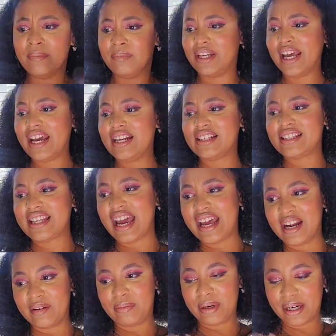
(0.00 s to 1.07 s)
But they done set
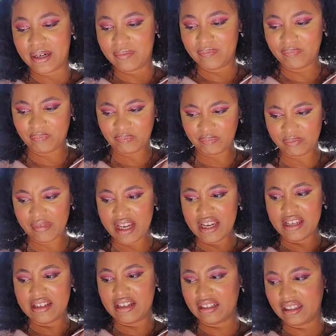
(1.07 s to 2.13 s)
up her.
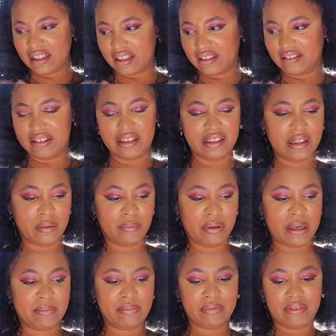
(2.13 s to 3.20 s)
The little
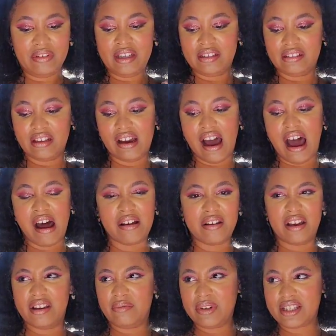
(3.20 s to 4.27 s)
people.
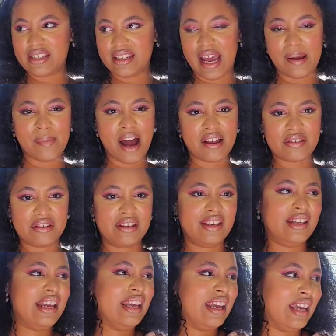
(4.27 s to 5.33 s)
What's his name?
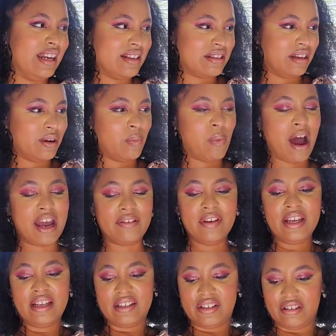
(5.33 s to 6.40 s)
Austin and his little wife.
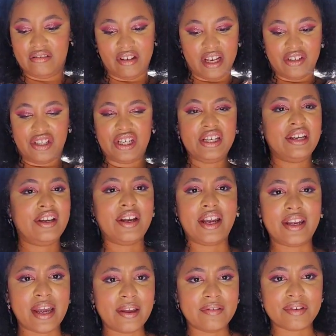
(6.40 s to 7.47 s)
She
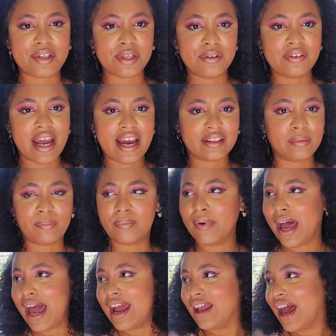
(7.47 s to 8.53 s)
getting sued after
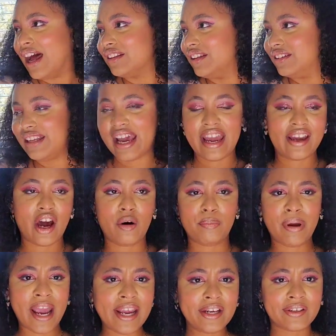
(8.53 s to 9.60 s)
daggone
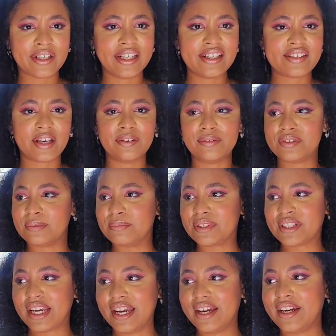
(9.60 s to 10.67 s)
pancreas over some
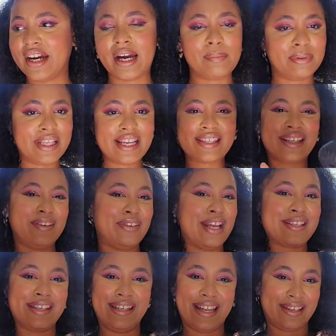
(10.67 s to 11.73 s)
skincare, but that's
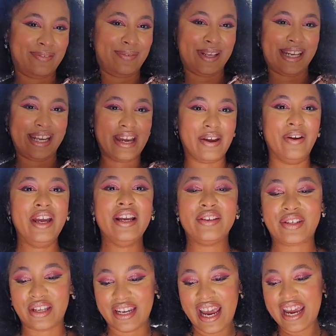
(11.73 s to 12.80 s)
another video.
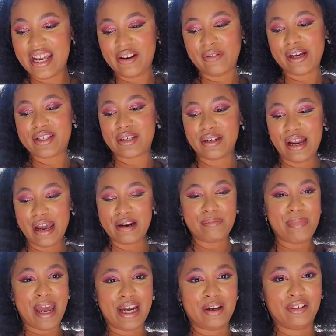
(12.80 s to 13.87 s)
So they done
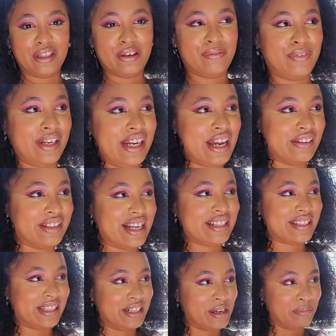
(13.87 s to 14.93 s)
made a little video and they
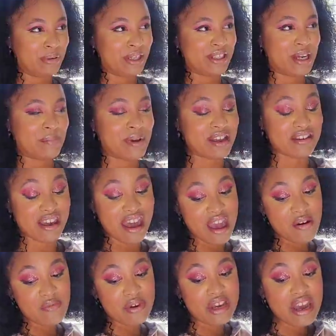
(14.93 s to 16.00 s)
sitting up here talking about,
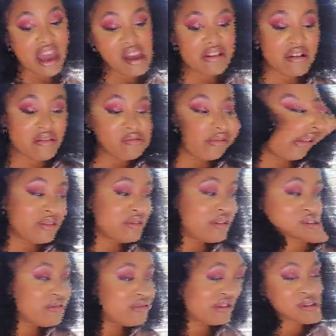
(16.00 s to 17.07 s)
yeah, we ain't gonna do
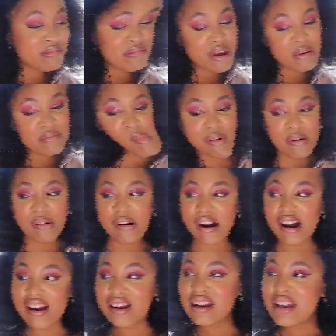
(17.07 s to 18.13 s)
YouTube no
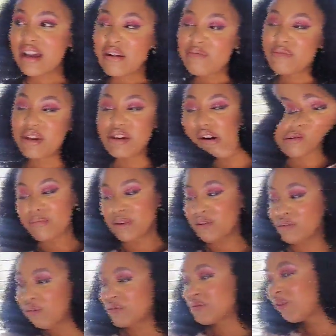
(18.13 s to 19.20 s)
more. We gonna be
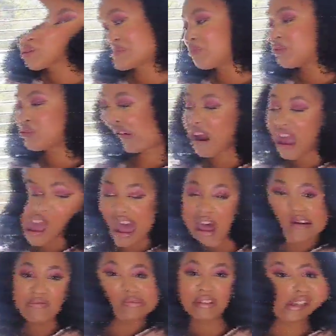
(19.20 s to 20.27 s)
doing some
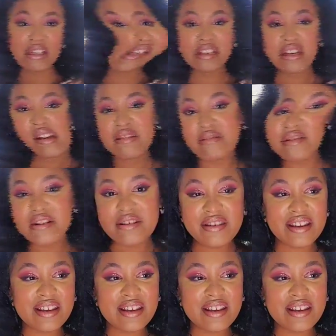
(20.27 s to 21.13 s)
traveling. Miss